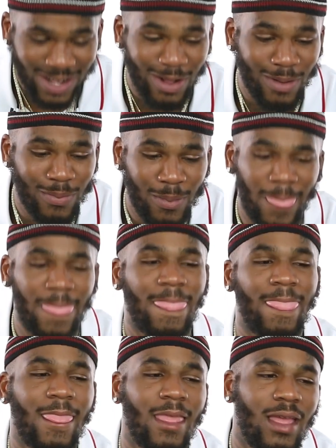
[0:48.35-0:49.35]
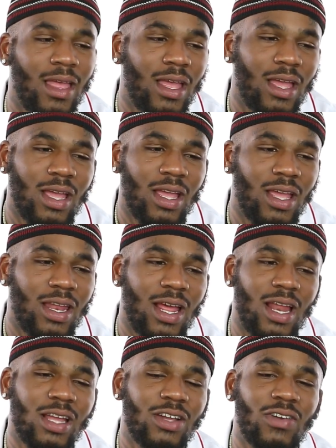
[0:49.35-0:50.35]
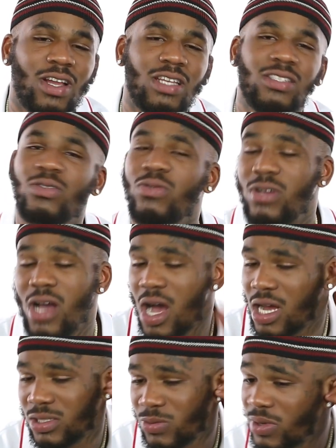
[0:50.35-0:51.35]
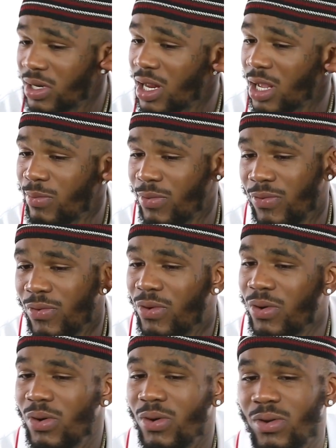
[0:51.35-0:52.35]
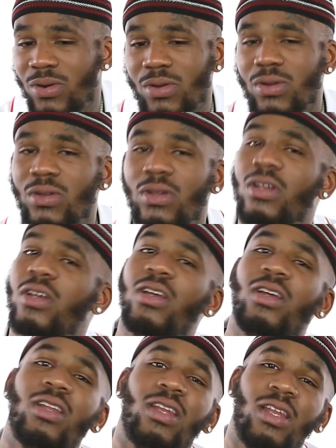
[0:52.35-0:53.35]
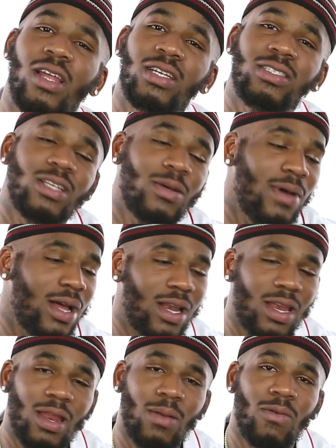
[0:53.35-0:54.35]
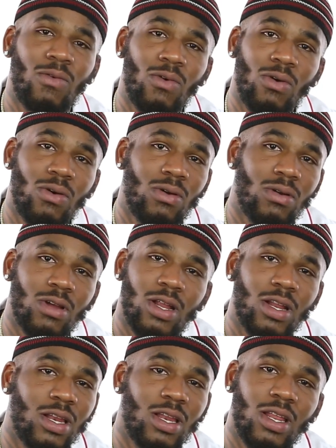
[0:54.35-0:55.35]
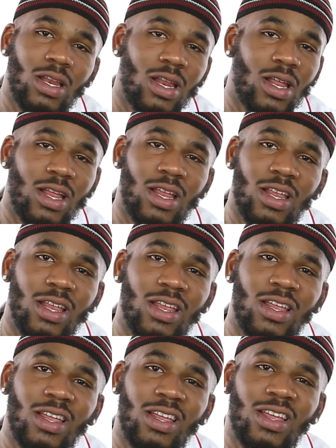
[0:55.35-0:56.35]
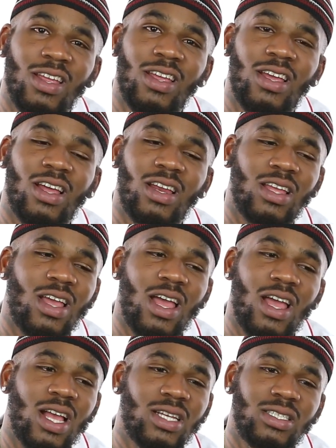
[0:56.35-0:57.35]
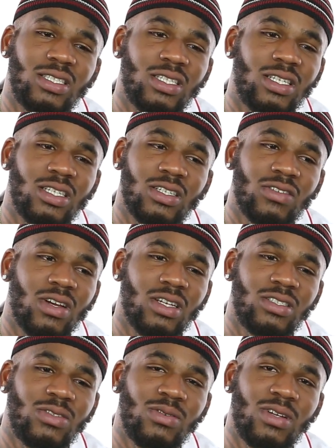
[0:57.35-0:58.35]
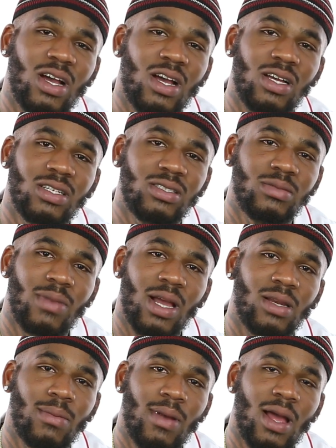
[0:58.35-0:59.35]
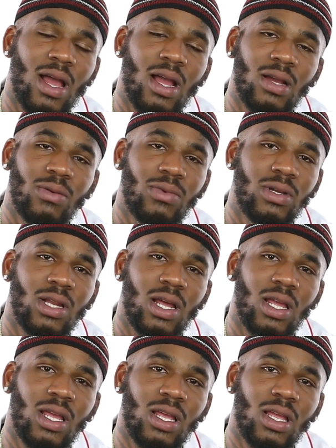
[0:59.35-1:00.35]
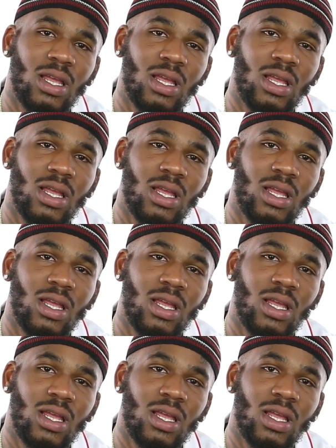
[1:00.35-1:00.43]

up and I had crashed two cars in one night before. That's something I done did before. I done did that. I didn't got high shit and crashed two cars back to back one night.